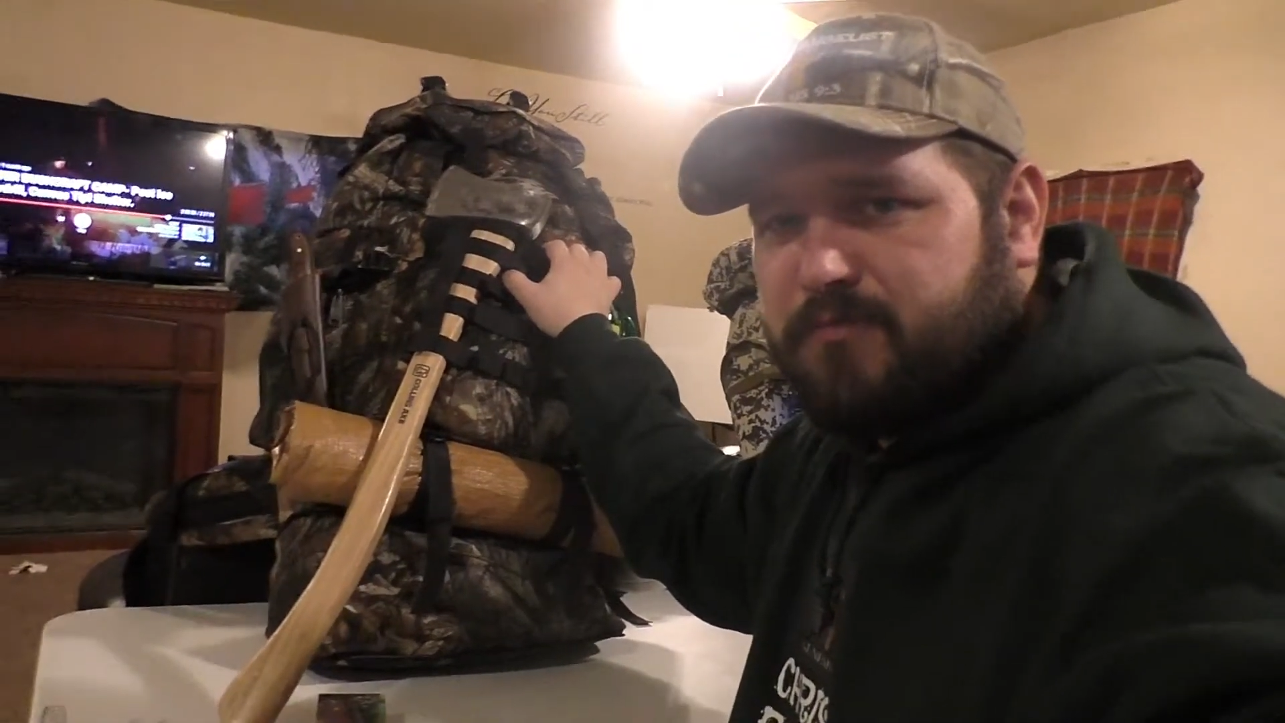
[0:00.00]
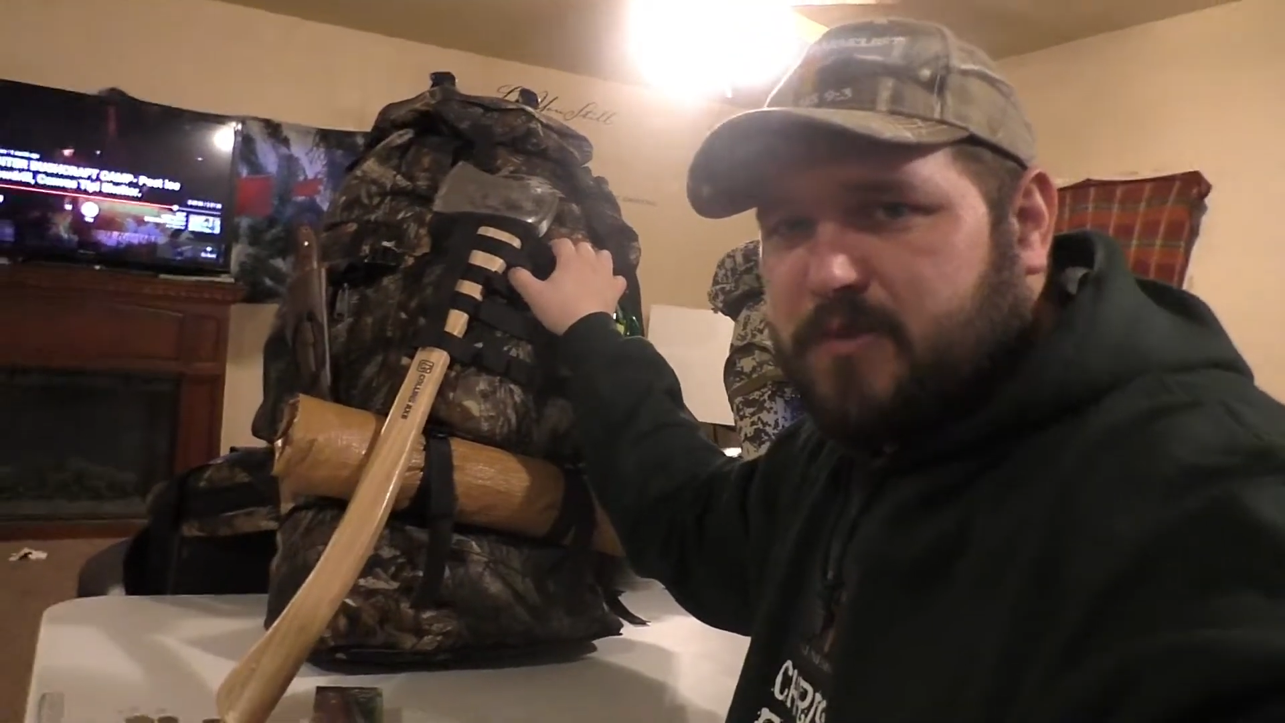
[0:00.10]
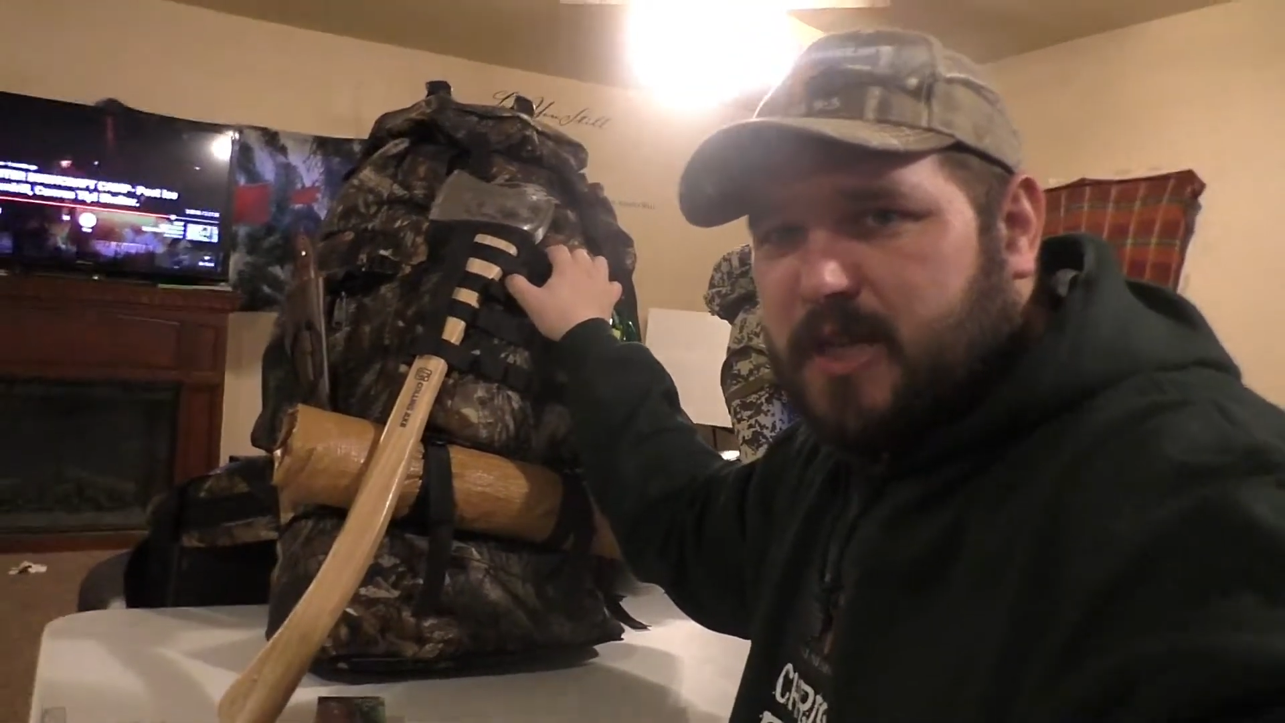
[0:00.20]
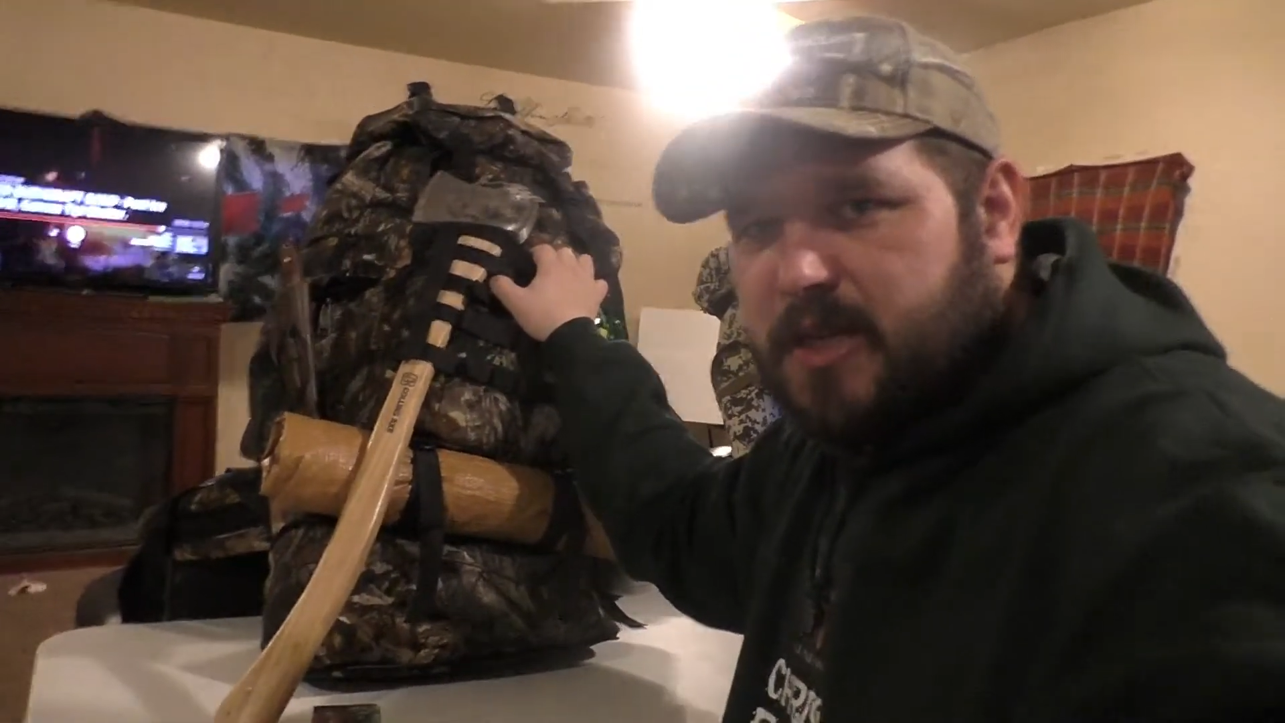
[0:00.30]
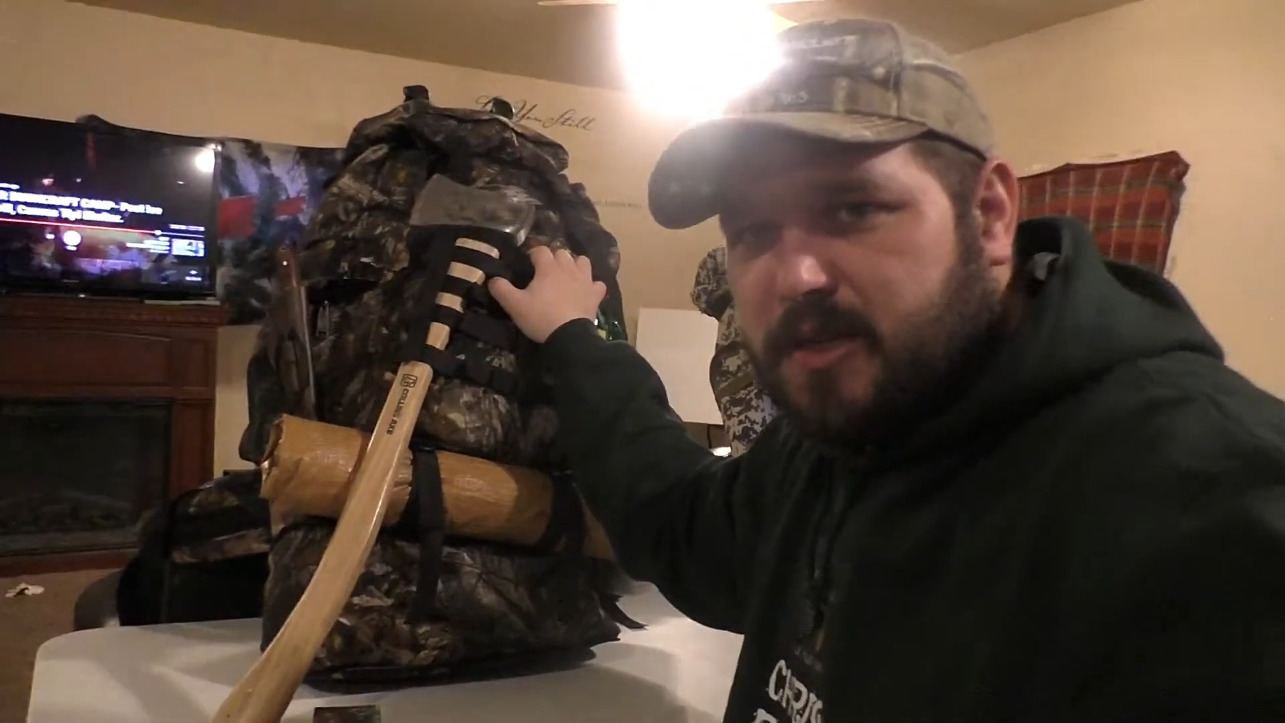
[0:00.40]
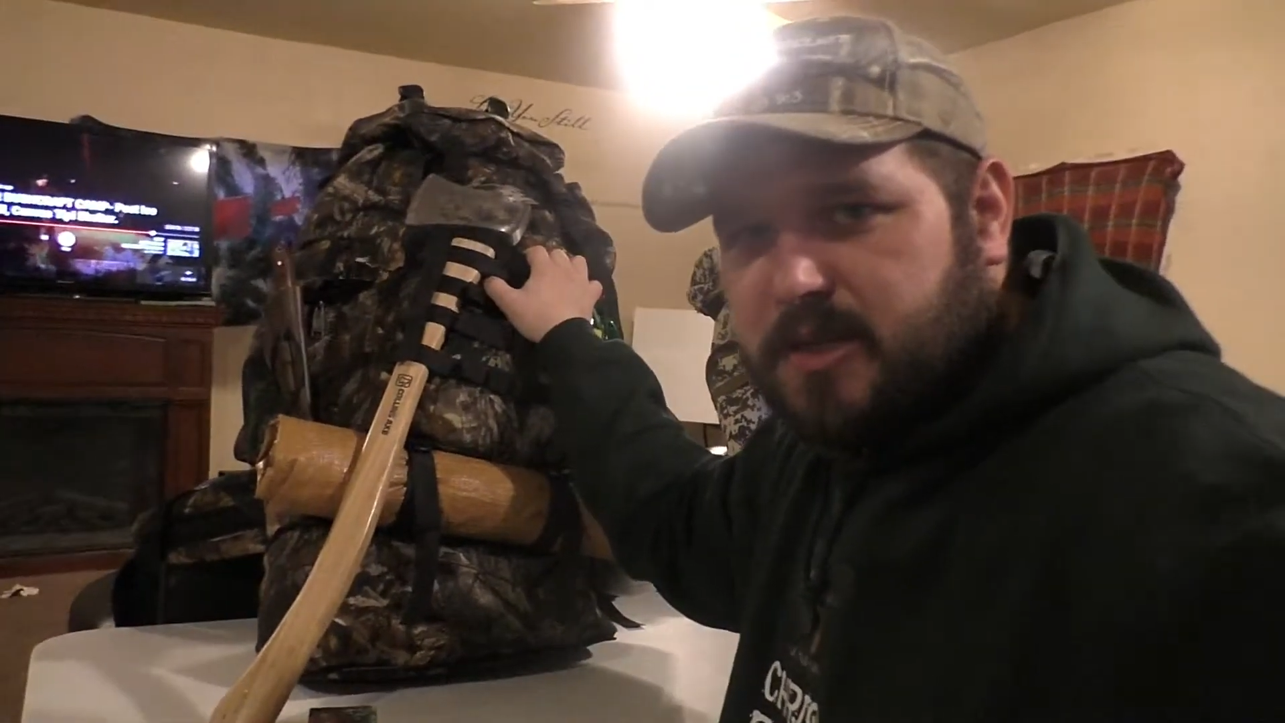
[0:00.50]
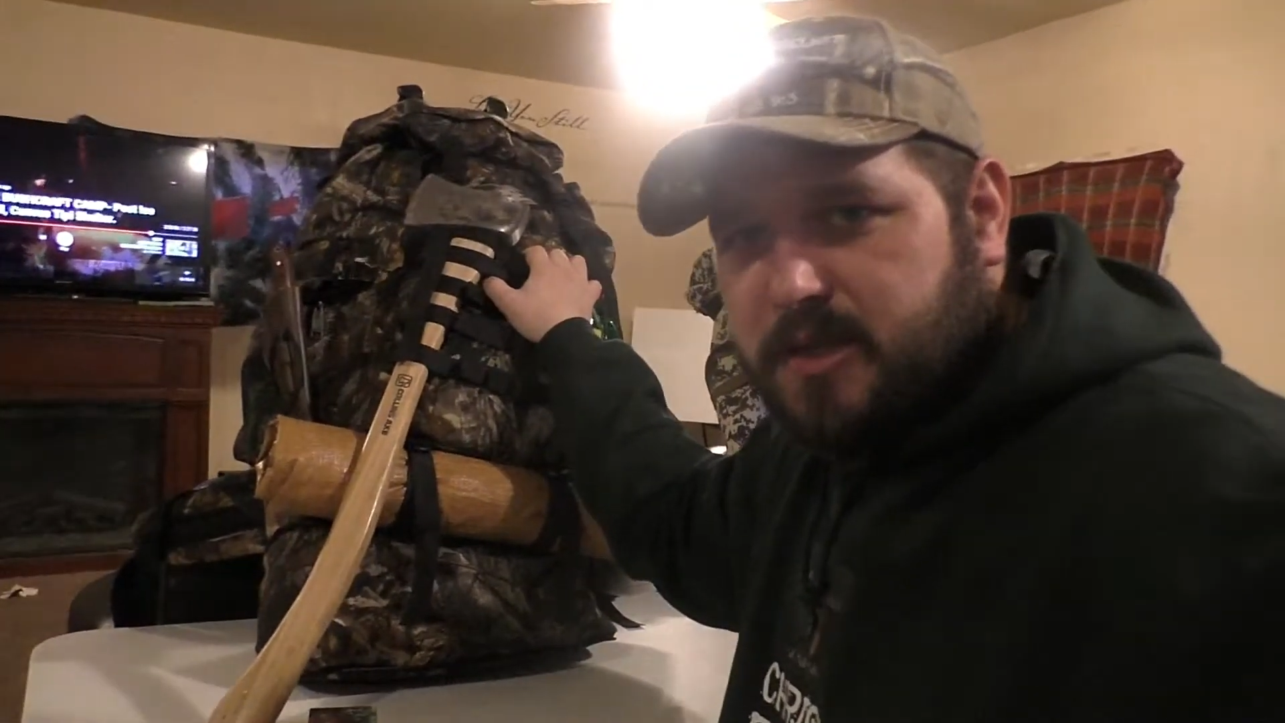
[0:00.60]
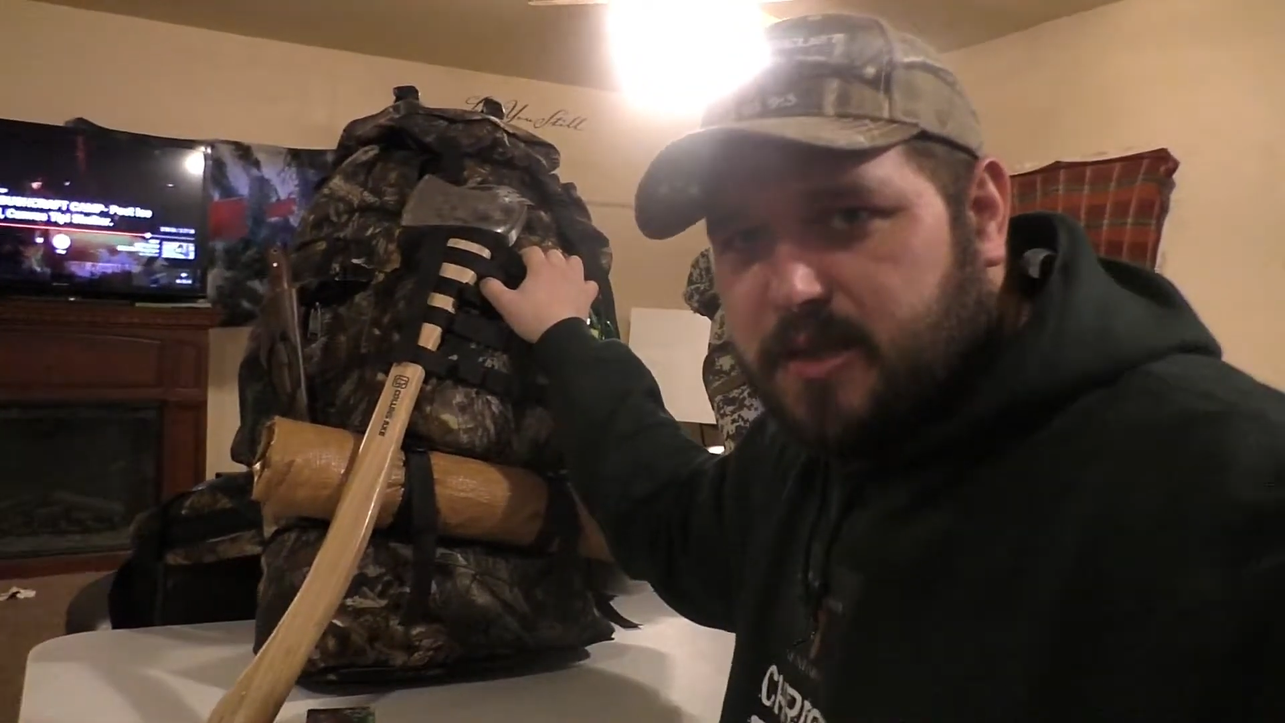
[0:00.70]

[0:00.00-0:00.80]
yeah, it's a